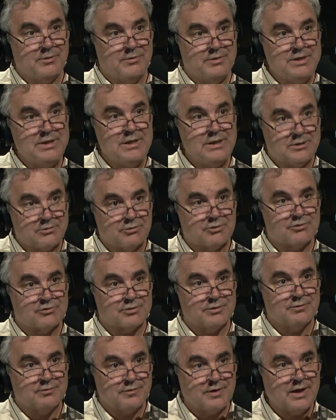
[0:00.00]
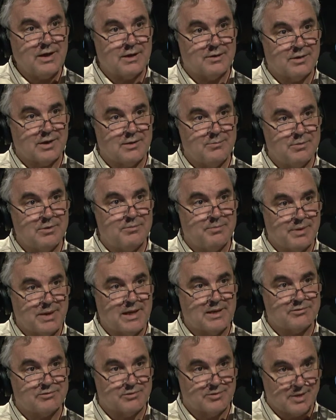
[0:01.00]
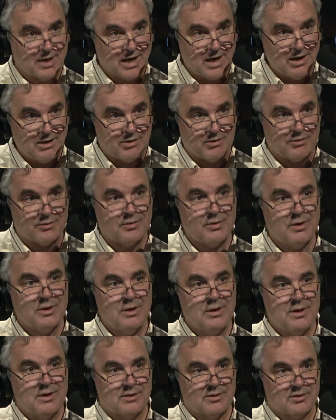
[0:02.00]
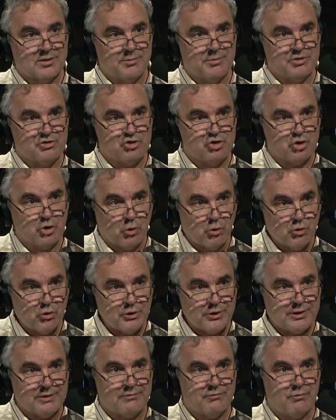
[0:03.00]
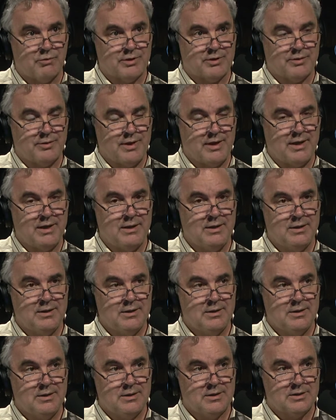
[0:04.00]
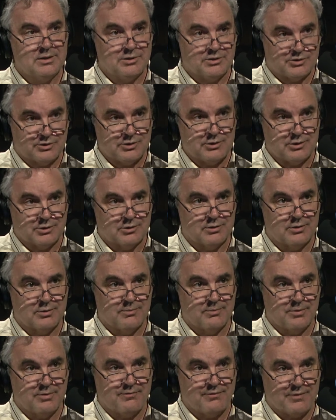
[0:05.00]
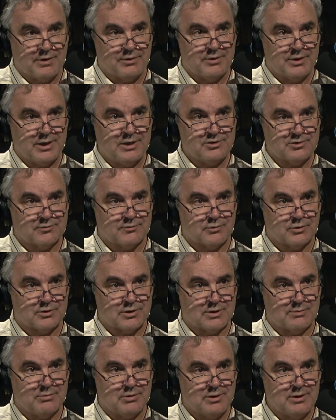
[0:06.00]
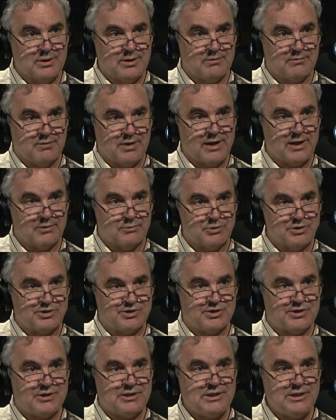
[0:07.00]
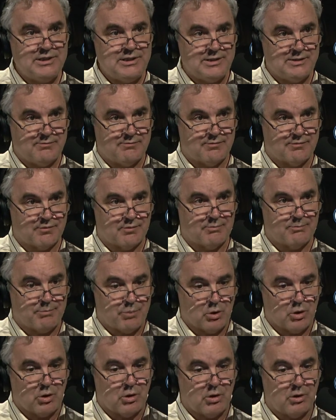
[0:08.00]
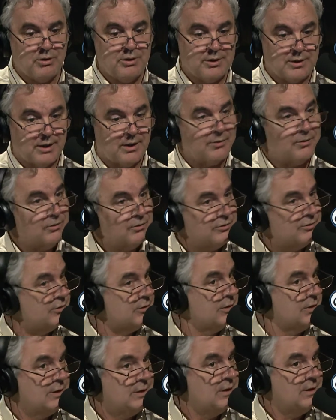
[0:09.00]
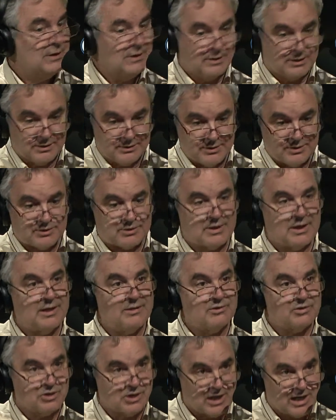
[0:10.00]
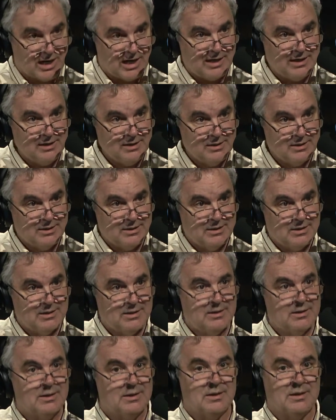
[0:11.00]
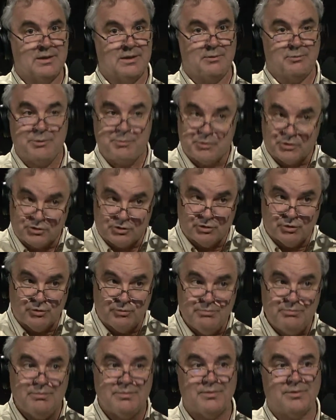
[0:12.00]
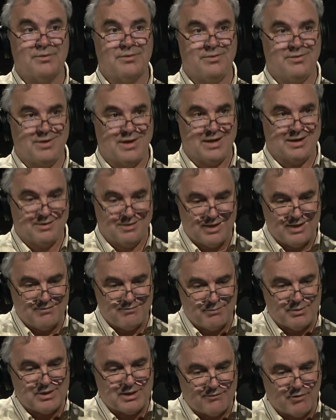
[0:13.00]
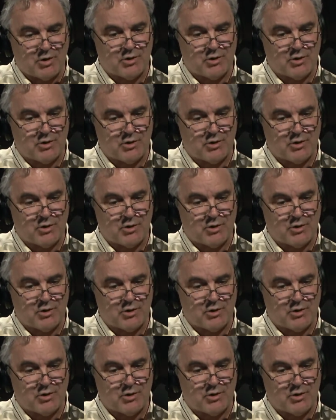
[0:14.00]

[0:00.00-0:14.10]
the Christian faith had been passed down. Hmm. The majority of what they considered the foundation for what they believed. They had received from Paul and others, in this case, John. Uh, we presume that they, but they've